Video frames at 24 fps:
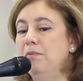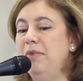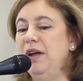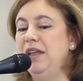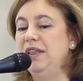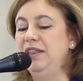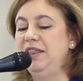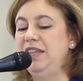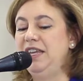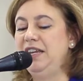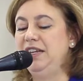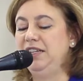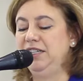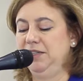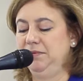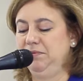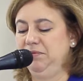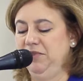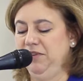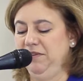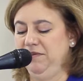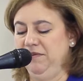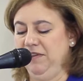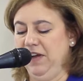But these
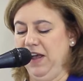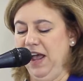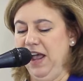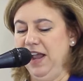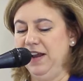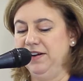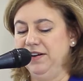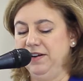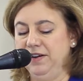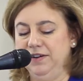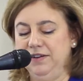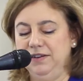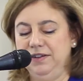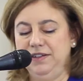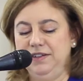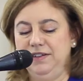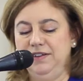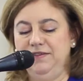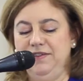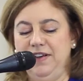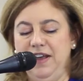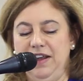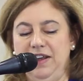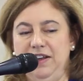
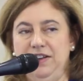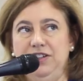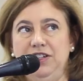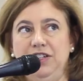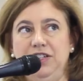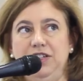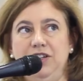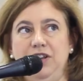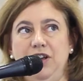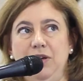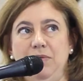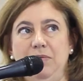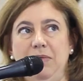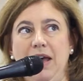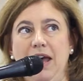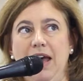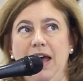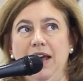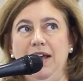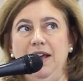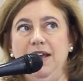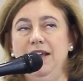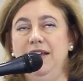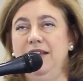providers, if I could just go
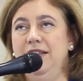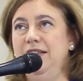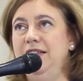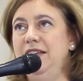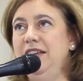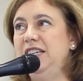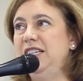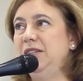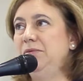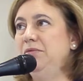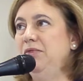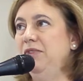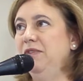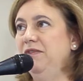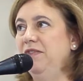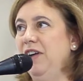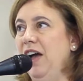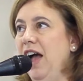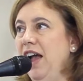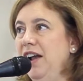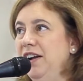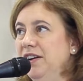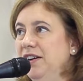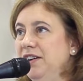back, these
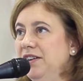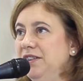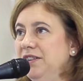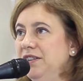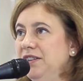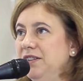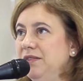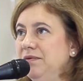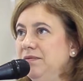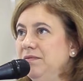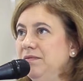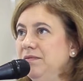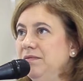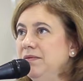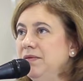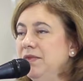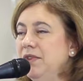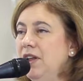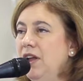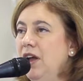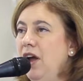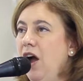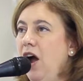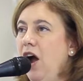providers
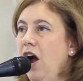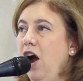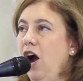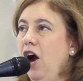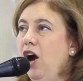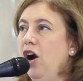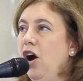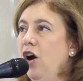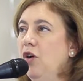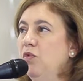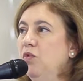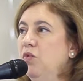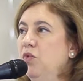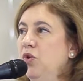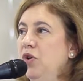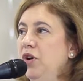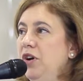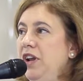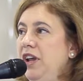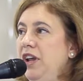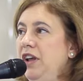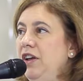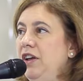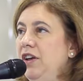are
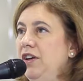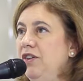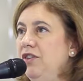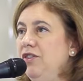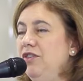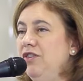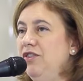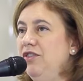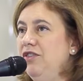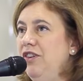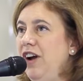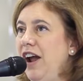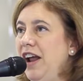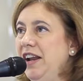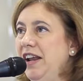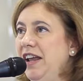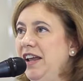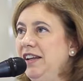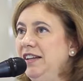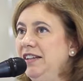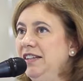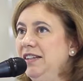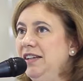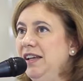awarding
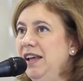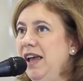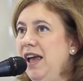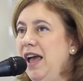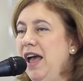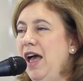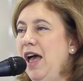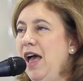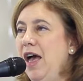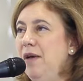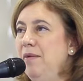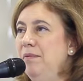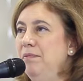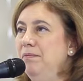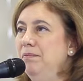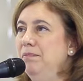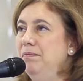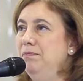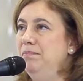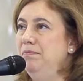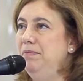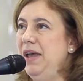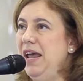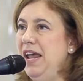credit
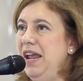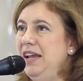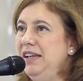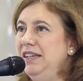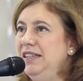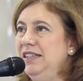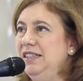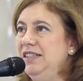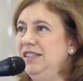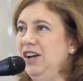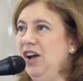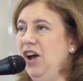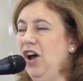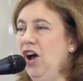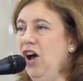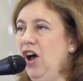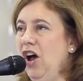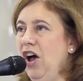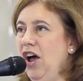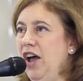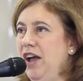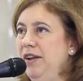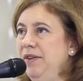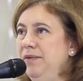based
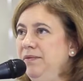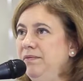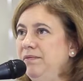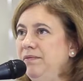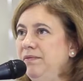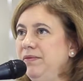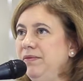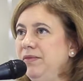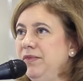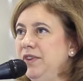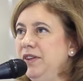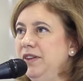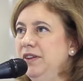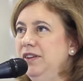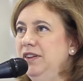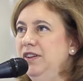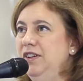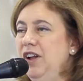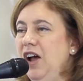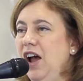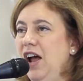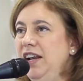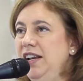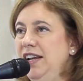on
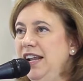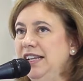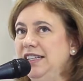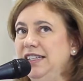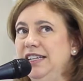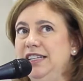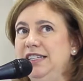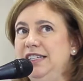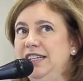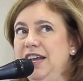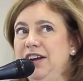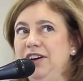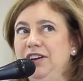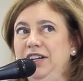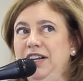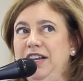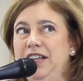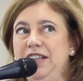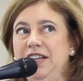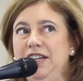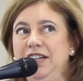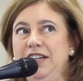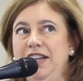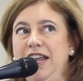not
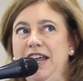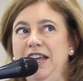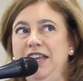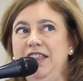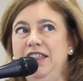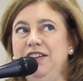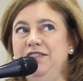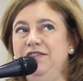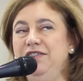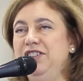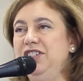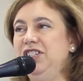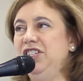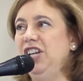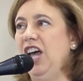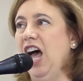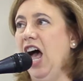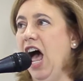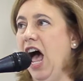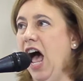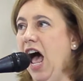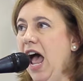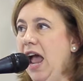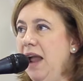necessarily the length of
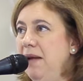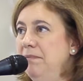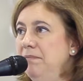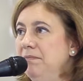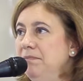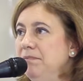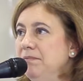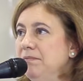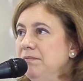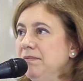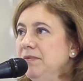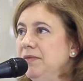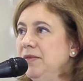time